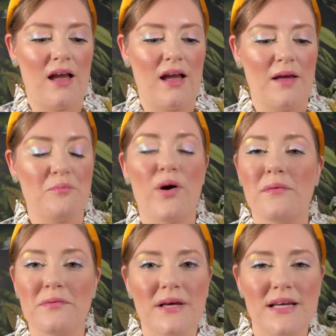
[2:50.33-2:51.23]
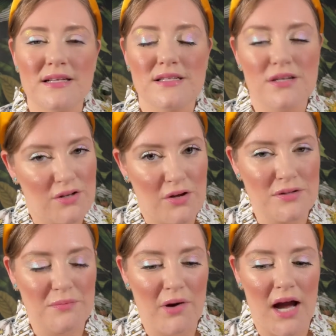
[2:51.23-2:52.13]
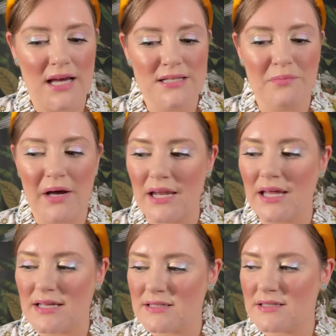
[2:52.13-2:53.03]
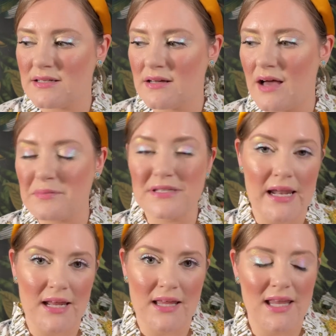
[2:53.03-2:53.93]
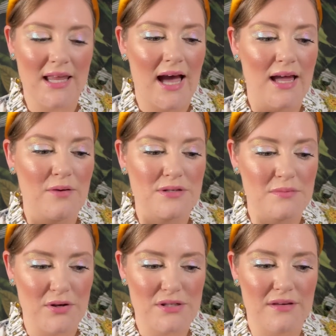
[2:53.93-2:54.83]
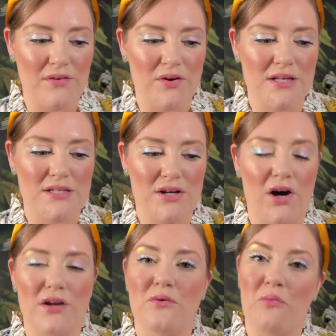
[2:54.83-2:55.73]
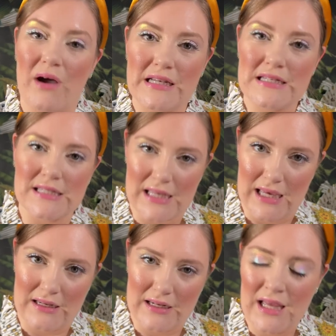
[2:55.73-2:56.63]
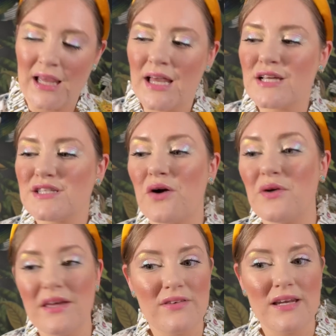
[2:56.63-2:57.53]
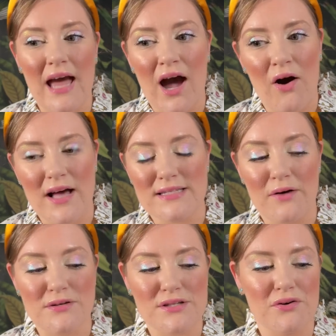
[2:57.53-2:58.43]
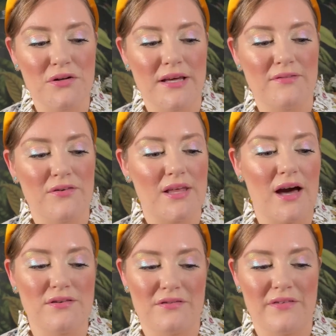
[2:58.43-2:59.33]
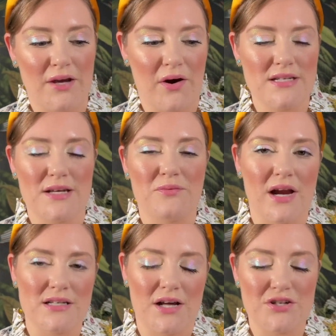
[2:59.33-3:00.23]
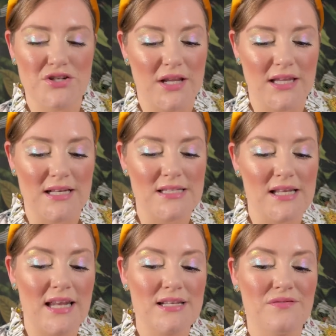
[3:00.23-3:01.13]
it probably is no surprise, but is upsetting that it was mostly focused on white skin. So even now, as I was Googling for the other video I did where I touched on this, it is